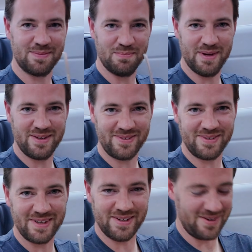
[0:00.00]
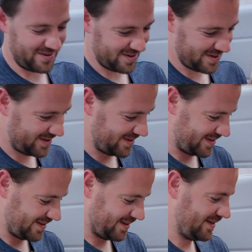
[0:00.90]
Metal and hard.
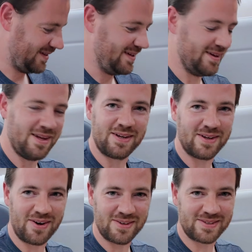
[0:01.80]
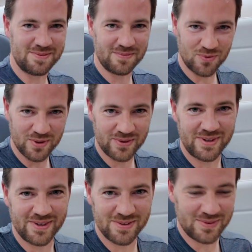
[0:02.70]
Awesome real
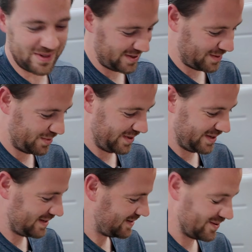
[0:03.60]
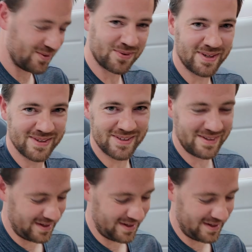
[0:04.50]
cutlery on a plane. Crazy.